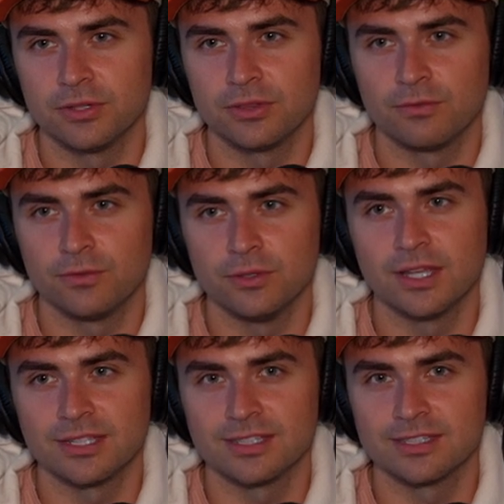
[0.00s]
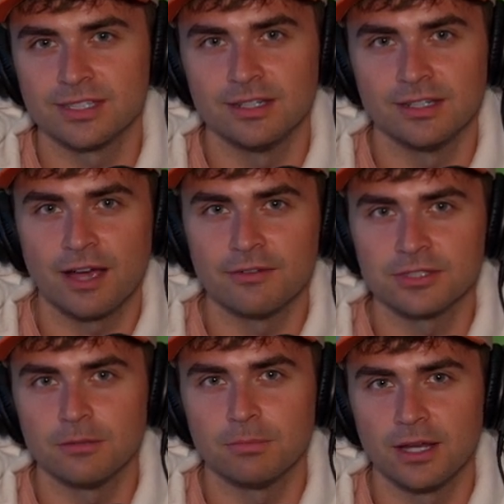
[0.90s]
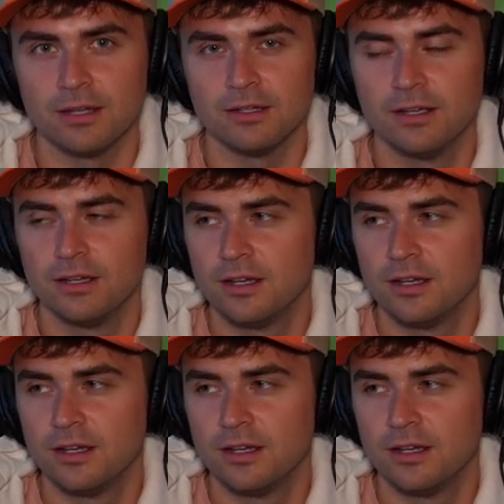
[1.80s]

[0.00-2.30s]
but the few that succeeded obviously paid